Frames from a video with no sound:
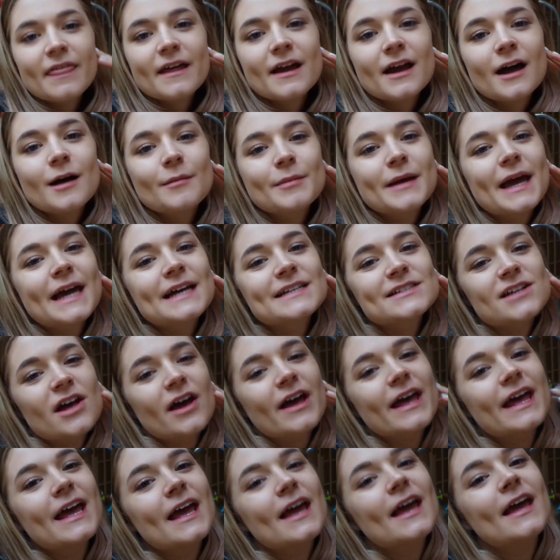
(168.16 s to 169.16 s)
The cupcakes
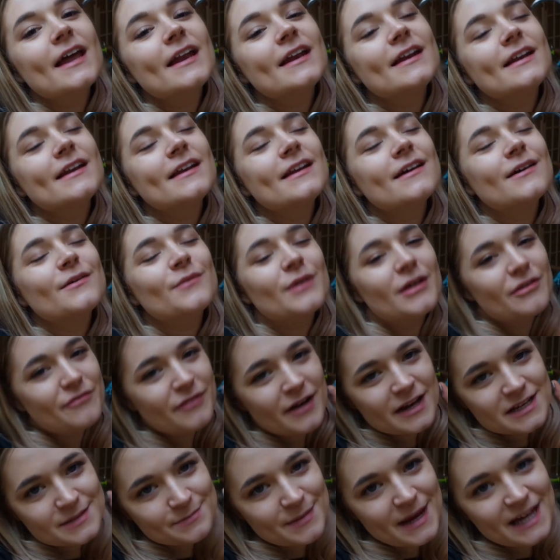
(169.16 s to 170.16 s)
are in, well the
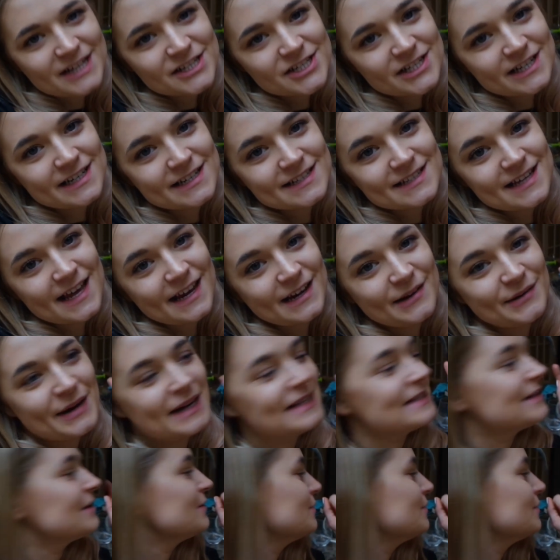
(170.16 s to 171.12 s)
first batch is anyway,